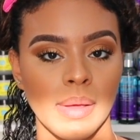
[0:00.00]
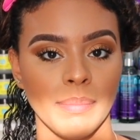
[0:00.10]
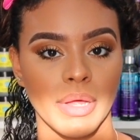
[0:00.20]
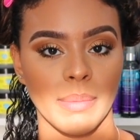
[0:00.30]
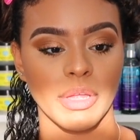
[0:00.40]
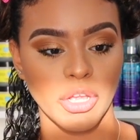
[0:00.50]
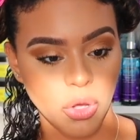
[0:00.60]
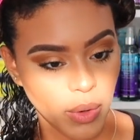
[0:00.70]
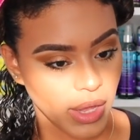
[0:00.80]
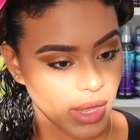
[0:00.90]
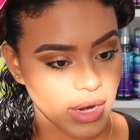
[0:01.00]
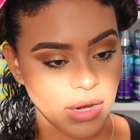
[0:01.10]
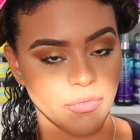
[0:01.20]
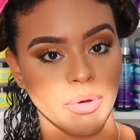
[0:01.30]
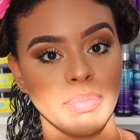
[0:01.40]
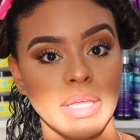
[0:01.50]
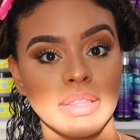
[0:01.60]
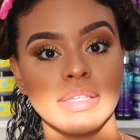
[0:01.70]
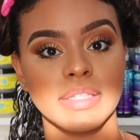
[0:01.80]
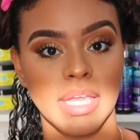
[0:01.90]
But I'm gonna go ahead and repeat
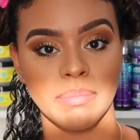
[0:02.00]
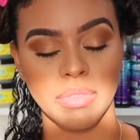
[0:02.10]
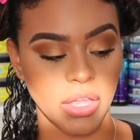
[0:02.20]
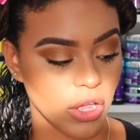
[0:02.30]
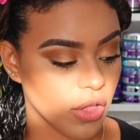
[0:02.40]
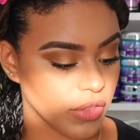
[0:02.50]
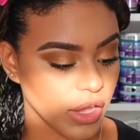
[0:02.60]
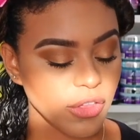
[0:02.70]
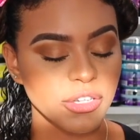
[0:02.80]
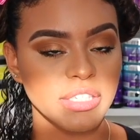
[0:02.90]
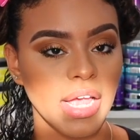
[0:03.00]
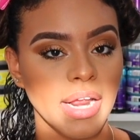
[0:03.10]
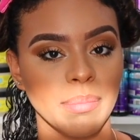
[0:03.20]
the same thing on the other side.